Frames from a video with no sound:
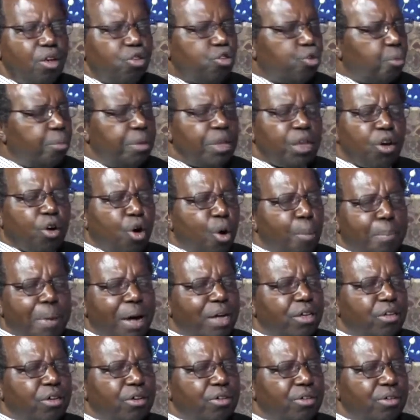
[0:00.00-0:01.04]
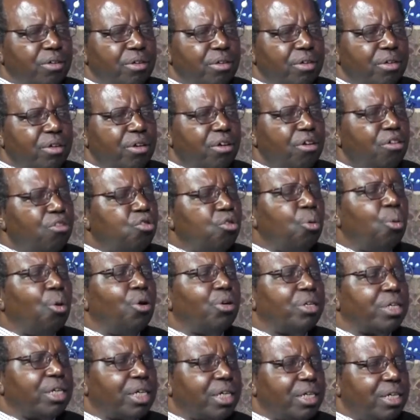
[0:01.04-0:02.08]
to be the companion you
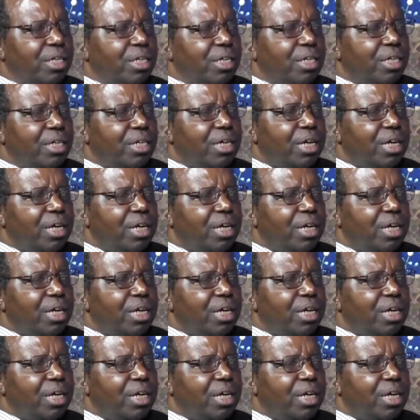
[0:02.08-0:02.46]
wanted.